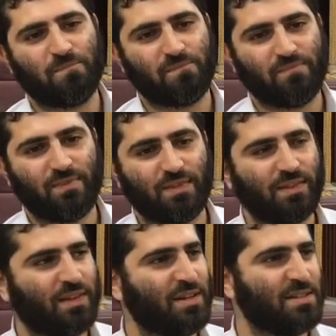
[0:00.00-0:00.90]

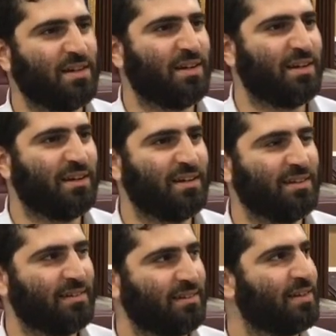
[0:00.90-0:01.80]
There's
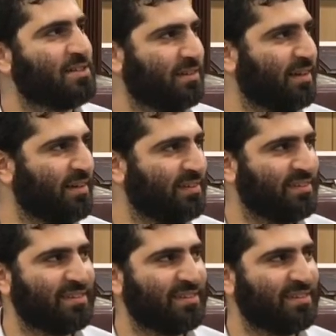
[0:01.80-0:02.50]
a Gesundheit.